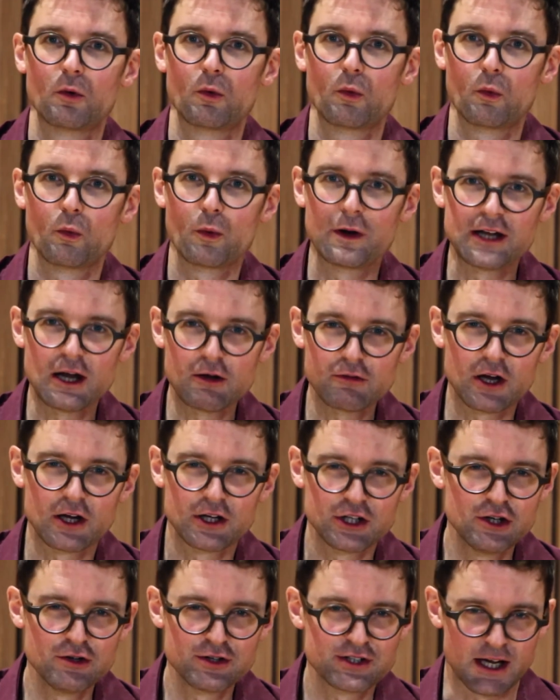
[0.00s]
We know that a
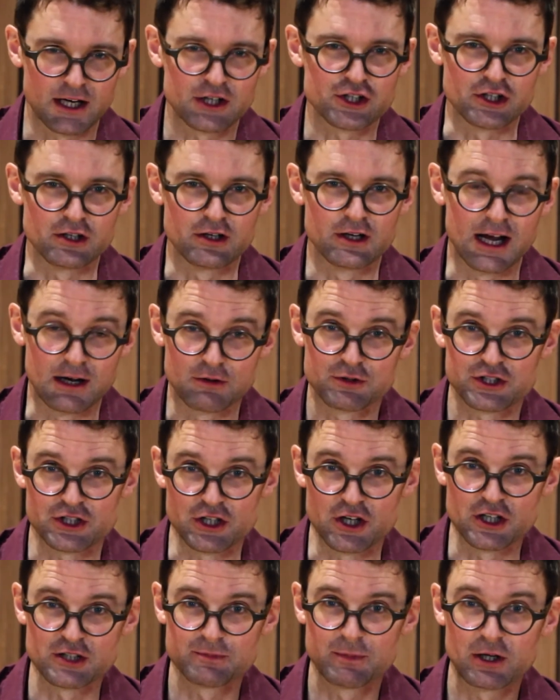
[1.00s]
new section now
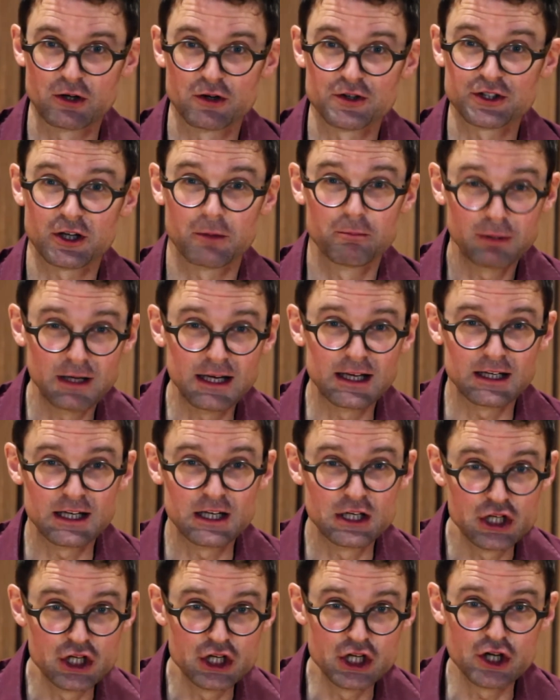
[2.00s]
starts because completely
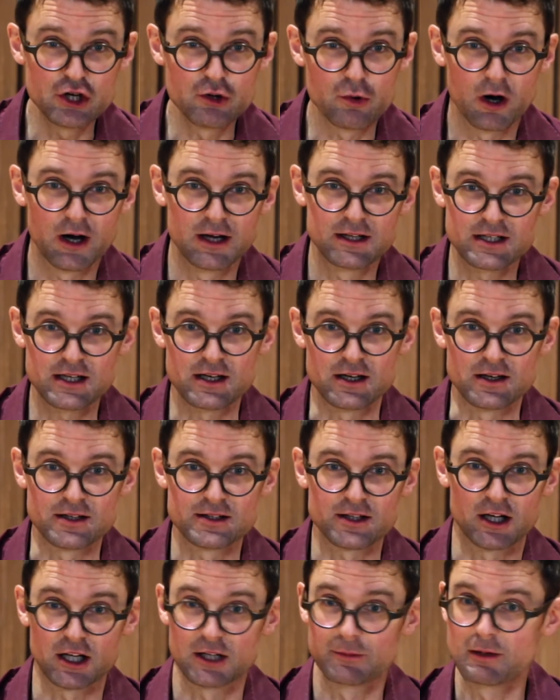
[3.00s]
new ideas
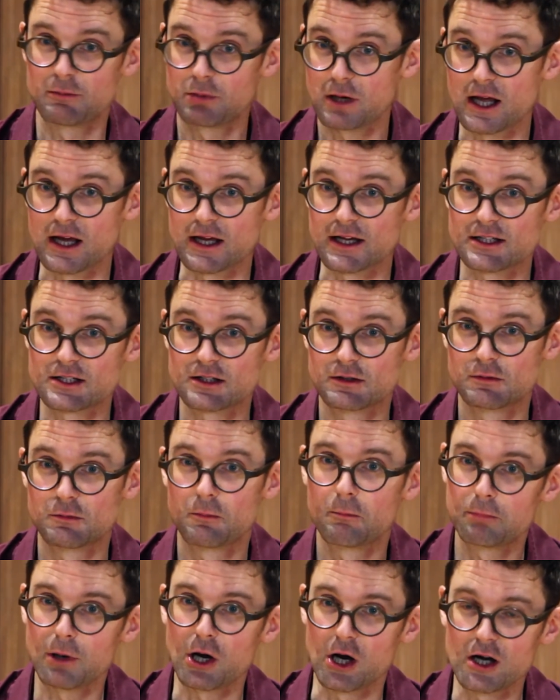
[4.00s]
are going to be played.
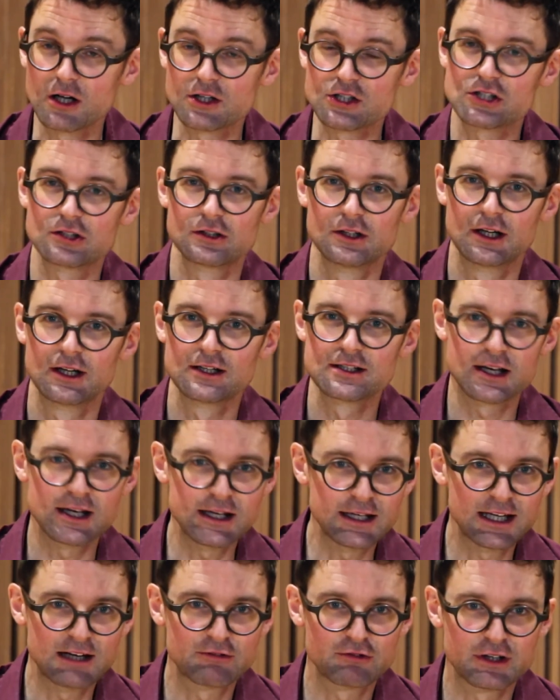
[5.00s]
But to
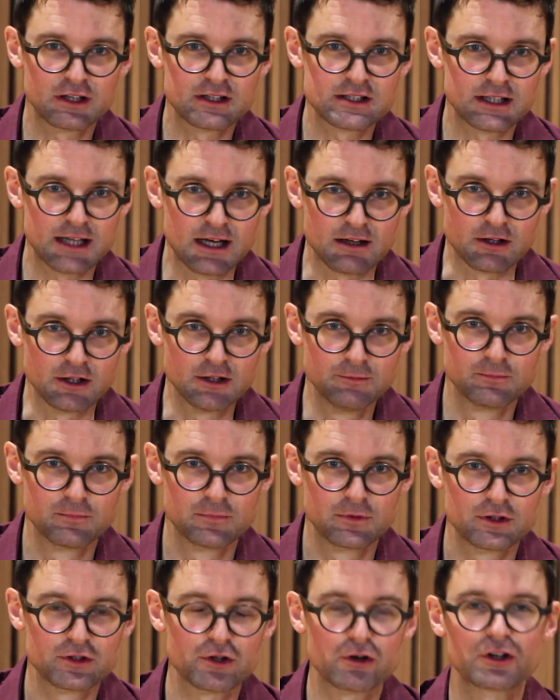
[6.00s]
link everything together,
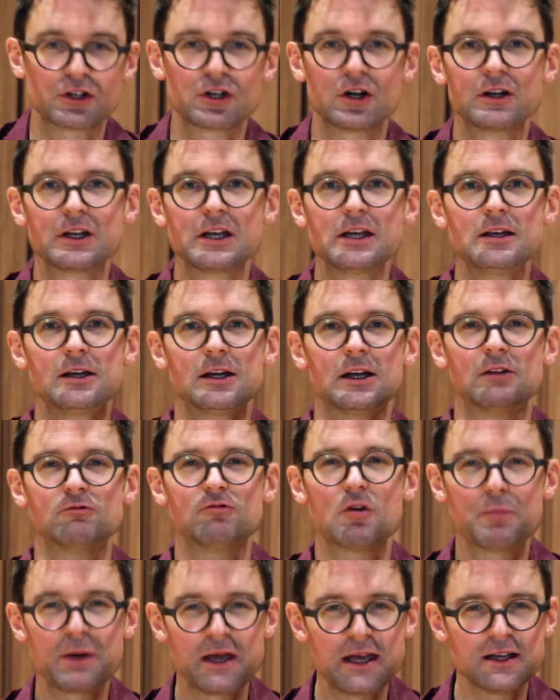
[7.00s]
Dohnányi
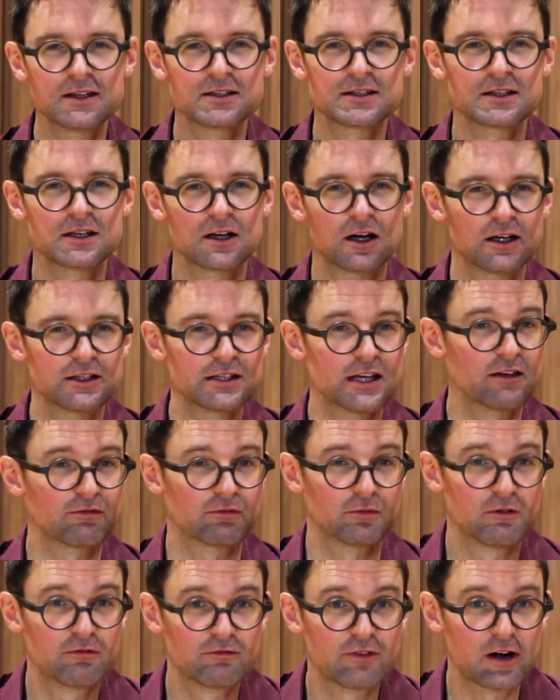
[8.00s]
repeats the idea from
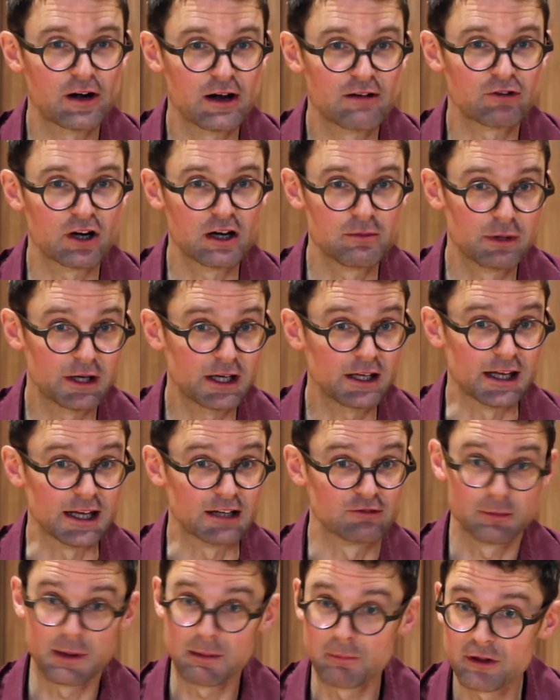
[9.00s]
the very, very beginning.
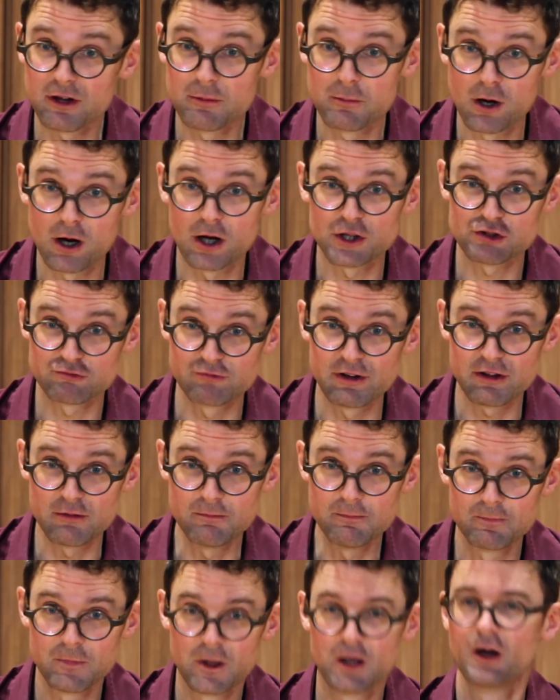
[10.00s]
Remember the march rhythm?
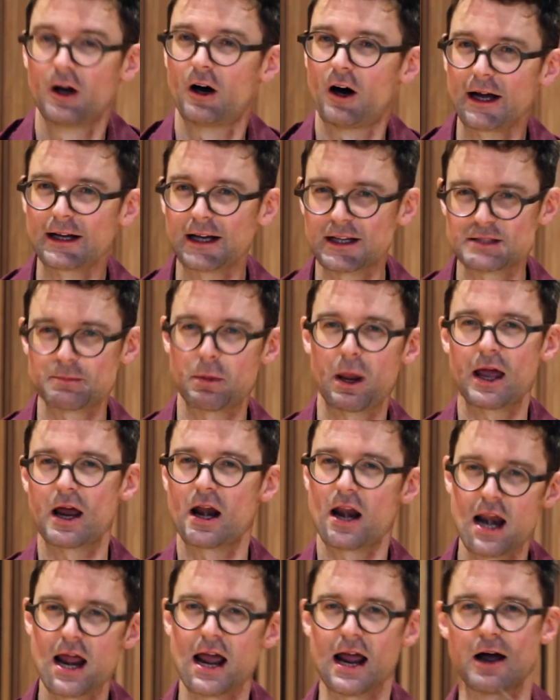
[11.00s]
I get to play it
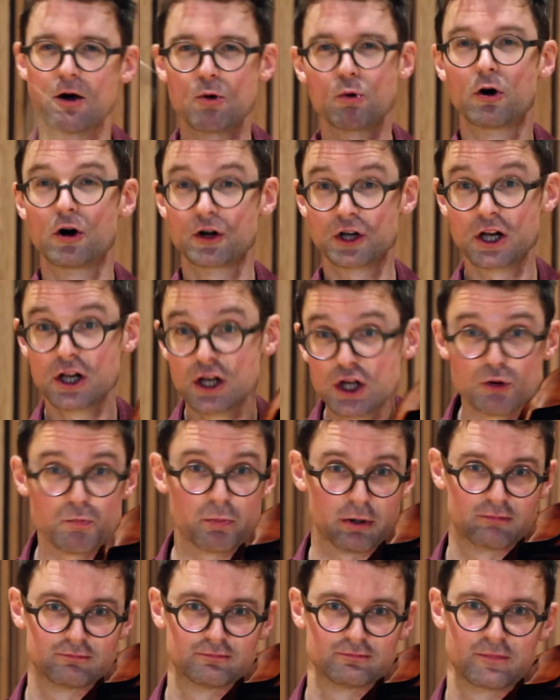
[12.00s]
now on a loop.
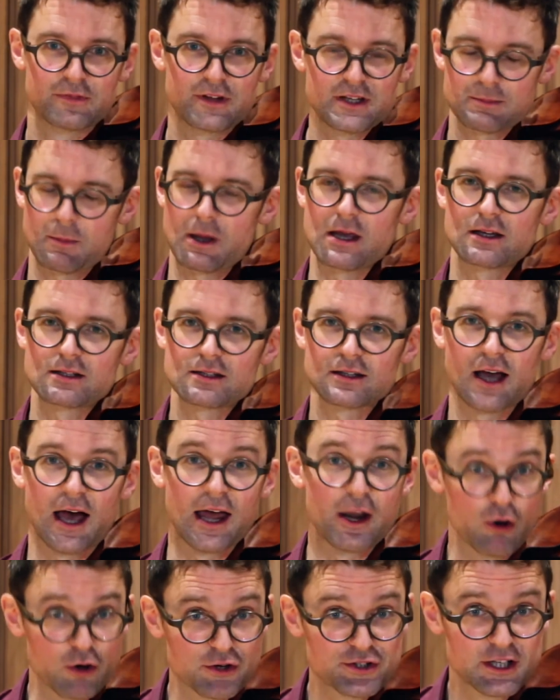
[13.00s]
This makes an
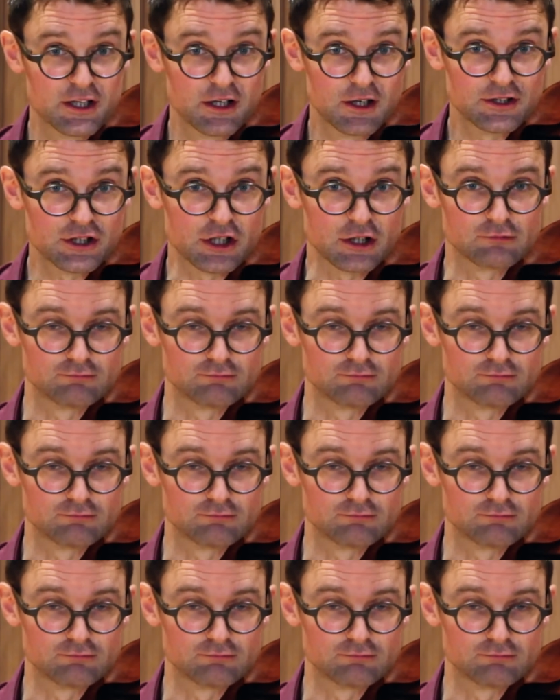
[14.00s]
ostinato.